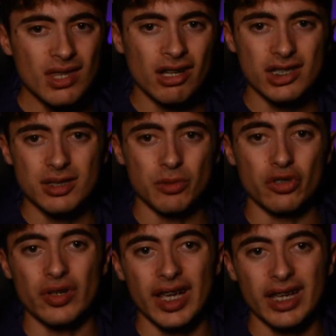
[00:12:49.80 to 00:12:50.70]
Got some
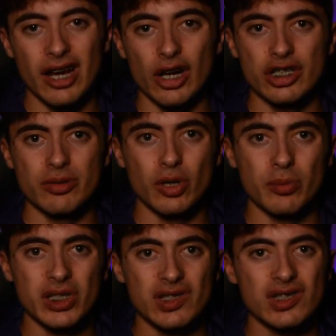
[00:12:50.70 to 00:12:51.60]
great character
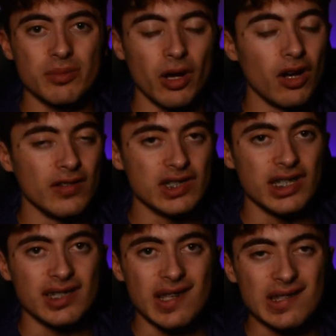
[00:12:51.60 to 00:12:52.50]
moments, some,
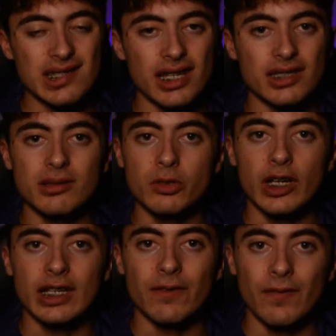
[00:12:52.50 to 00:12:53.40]
obviously, as I said, some
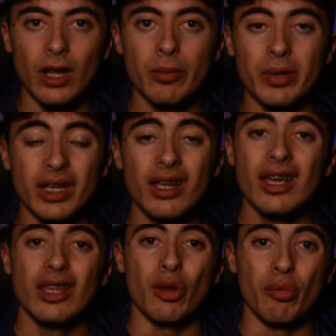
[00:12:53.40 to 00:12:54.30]
great development.
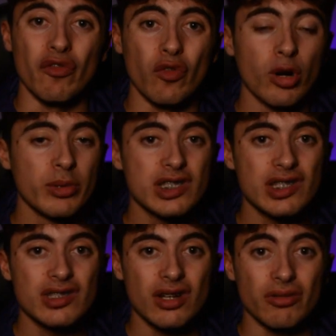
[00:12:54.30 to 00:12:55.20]
The
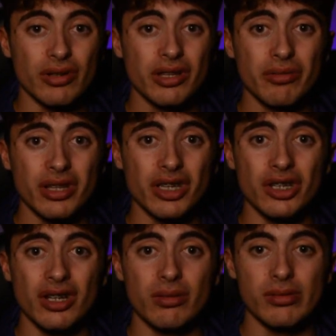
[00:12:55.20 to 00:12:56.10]
performances are really
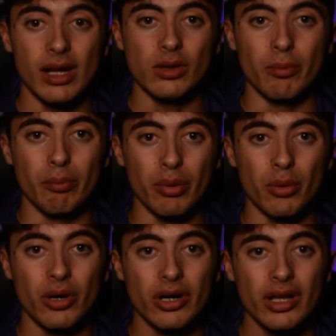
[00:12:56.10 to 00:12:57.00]
good around the
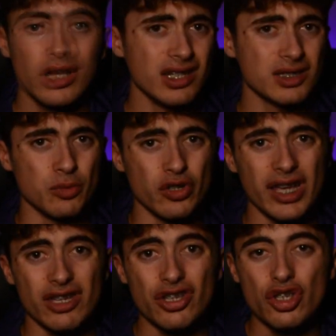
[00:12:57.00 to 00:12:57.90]
board. You got some
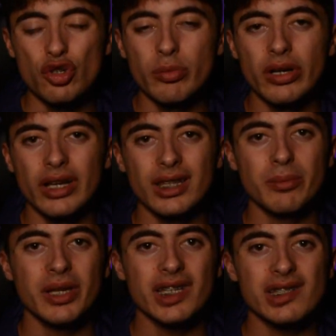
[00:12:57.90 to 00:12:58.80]
great humor in the
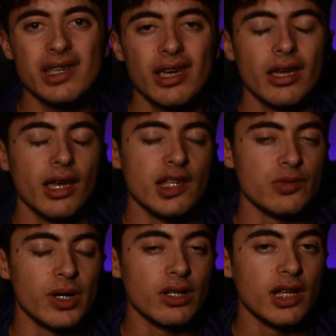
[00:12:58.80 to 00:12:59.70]
mix, as
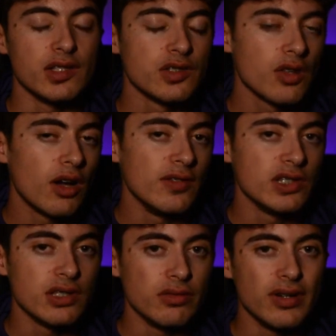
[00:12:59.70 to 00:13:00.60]
well as
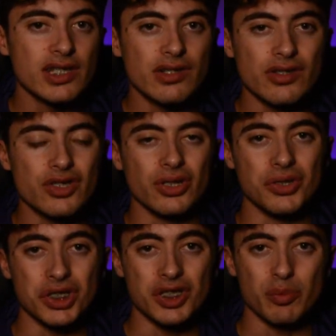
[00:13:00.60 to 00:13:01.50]
obviously the rest of the
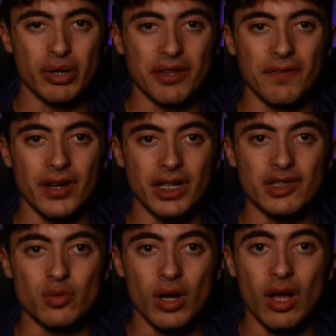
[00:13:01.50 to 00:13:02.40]
trilogy is pretty funny
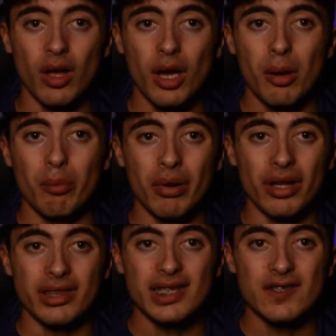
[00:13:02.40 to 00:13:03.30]
as well,
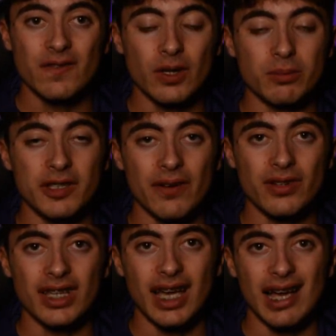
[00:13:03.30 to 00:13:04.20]
but this film
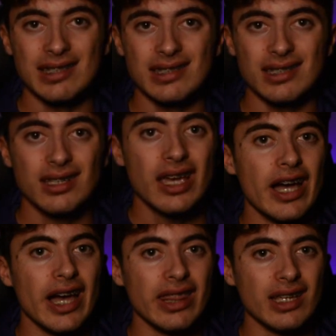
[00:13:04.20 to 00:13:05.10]
definitely has it.
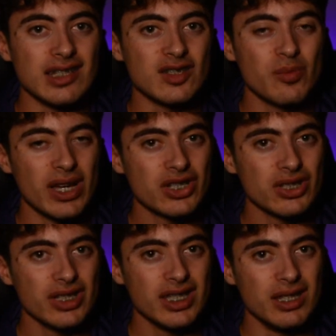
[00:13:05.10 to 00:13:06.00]
I think
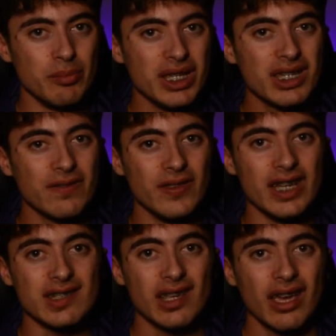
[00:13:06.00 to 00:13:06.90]
especially the peak of
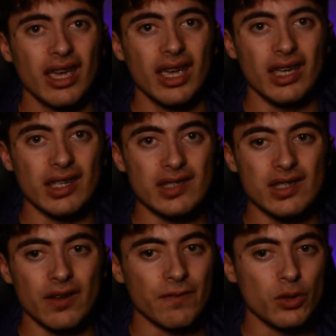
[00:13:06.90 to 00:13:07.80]
this is
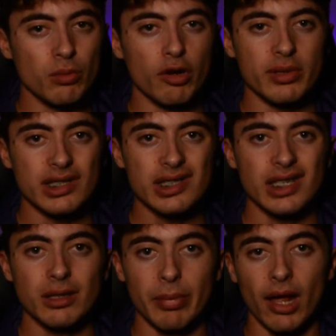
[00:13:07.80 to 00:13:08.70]
a few moments
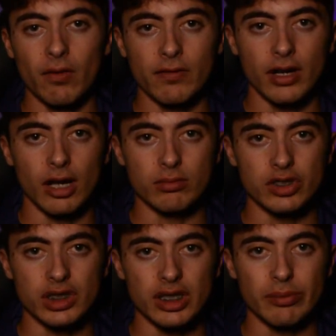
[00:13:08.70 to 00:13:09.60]
in the battle for
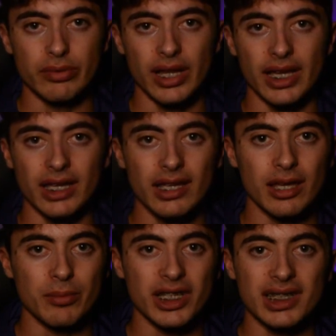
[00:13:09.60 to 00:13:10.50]
Helm's Deep, like
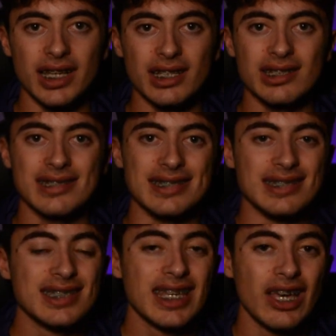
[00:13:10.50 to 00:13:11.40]
Gimli and
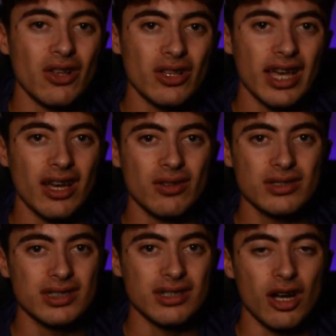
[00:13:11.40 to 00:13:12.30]
Legolas's kill
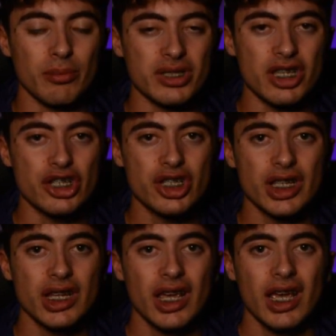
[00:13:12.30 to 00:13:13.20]
count and
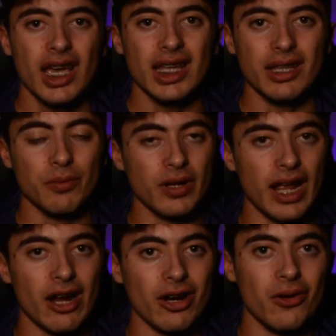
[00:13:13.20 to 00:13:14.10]
competition, and then when
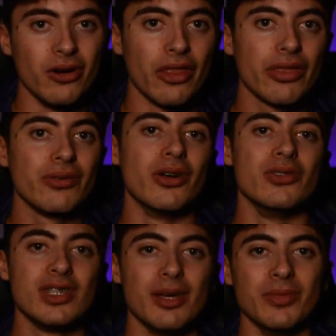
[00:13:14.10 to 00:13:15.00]
Aragorn
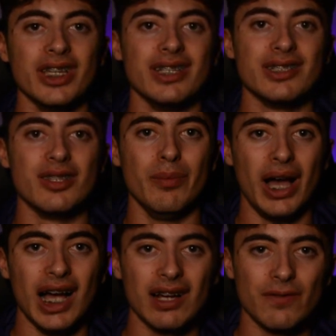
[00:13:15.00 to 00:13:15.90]
throws Gimli into the
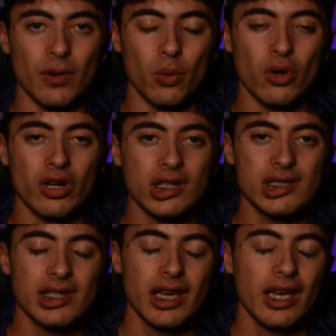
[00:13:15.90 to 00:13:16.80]
pack of
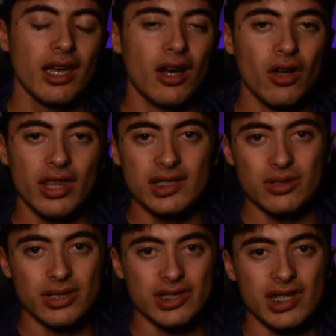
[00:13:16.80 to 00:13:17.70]
orcs. All that
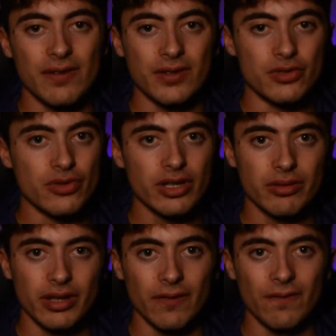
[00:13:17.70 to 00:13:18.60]
sort of stuff is
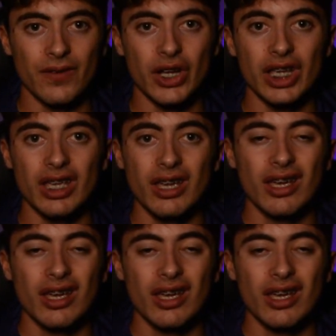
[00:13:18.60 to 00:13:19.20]
really funny.